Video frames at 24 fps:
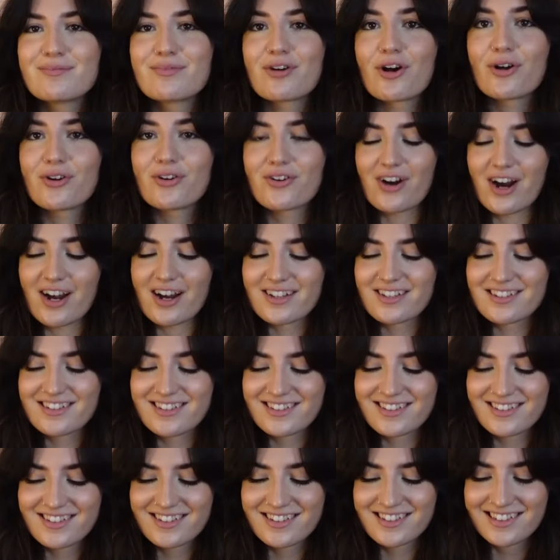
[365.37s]
progress
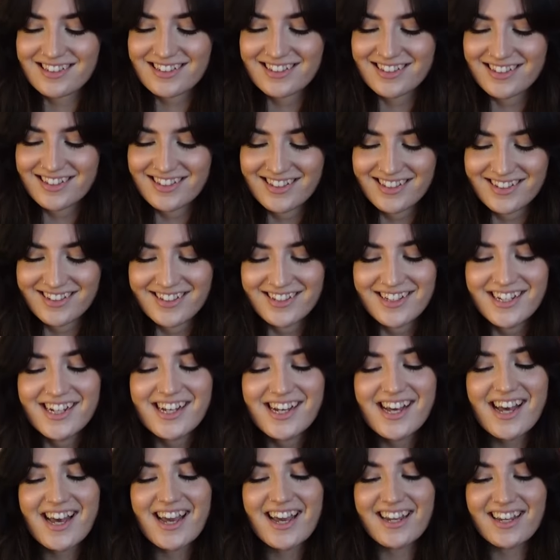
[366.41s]

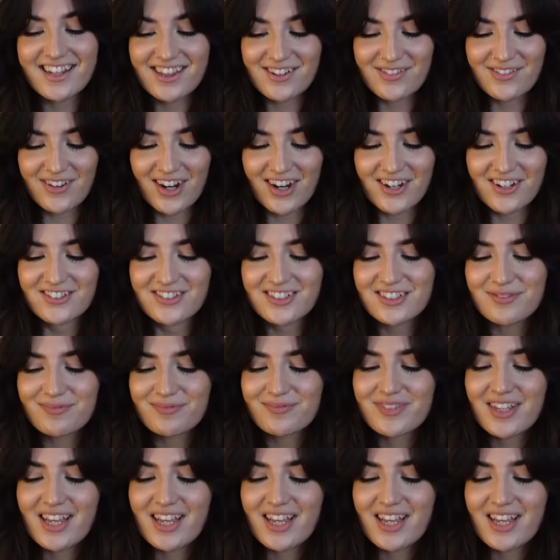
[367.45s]
in the world